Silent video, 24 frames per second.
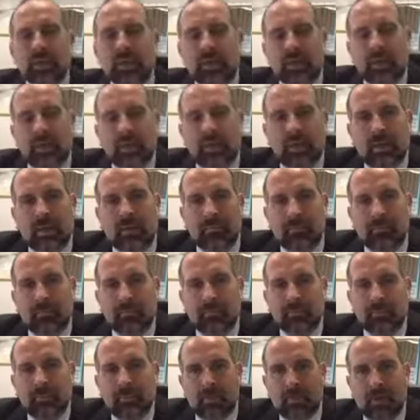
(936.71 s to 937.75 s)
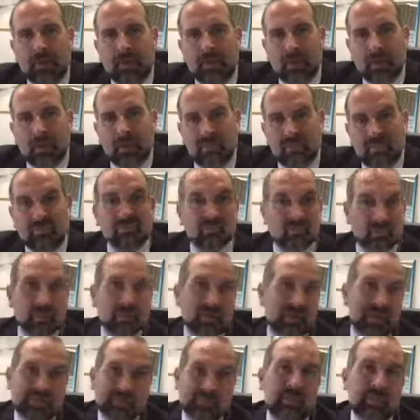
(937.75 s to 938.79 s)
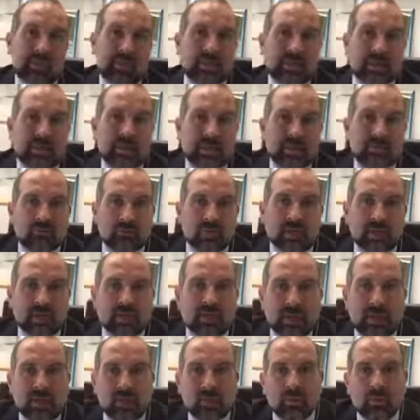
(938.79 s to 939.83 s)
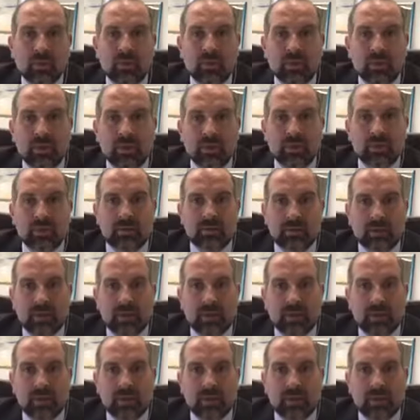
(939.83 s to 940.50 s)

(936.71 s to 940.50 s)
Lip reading: That's it, really, getting the wounds healed.